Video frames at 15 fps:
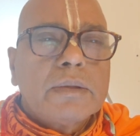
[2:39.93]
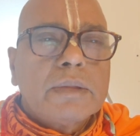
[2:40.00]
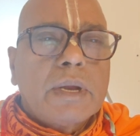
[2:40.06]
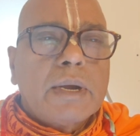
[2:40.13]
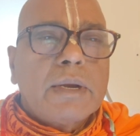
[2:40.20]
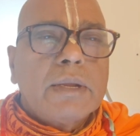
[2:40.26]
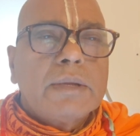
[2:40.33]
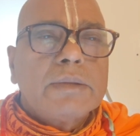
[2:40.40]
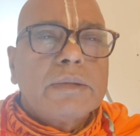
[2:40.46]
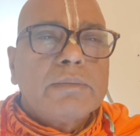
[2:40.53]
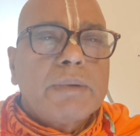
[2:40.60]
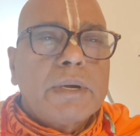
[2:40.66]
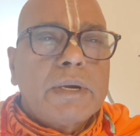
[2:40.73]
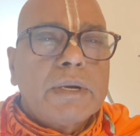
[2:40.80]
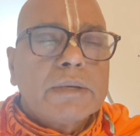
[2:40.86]
That is
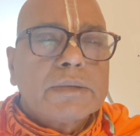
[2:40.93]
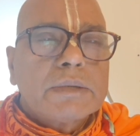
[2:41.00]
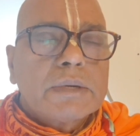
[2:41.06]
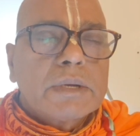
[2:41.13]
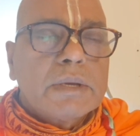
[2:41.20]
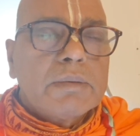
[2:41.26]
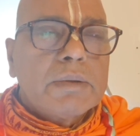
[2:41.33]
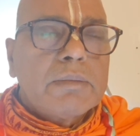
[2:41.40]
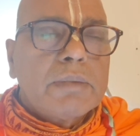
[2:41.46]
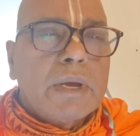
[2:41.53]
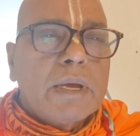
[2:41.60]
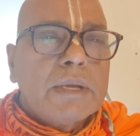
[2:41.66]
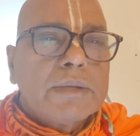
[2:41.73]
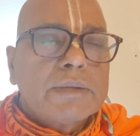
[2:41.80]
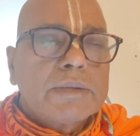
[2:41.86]
the benediction given
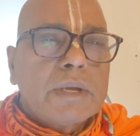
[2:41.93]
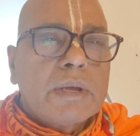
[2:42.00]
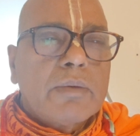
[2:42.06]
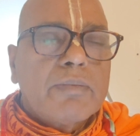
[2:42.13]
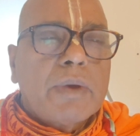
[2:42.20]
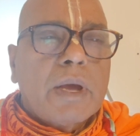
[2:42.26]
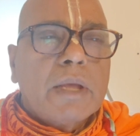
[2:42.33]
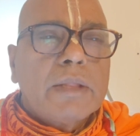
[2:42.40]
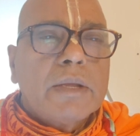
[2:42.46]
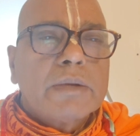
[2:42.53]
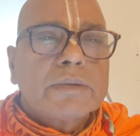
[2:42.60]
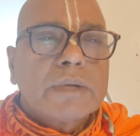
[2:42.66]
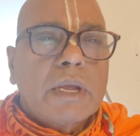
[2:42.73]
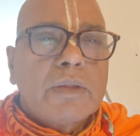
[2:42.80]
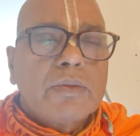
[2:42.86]
by his
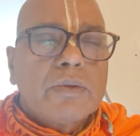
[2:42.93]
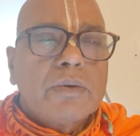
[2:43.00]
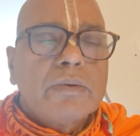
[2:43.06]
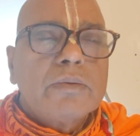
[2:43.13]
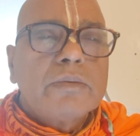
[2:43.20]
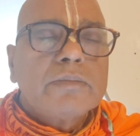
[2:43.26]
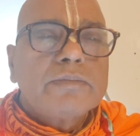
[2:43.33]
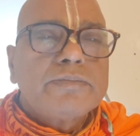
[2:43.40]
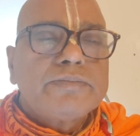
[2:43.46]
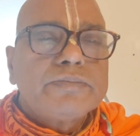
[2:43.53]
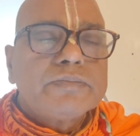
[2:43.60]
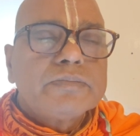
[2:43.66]
father, Shantanu.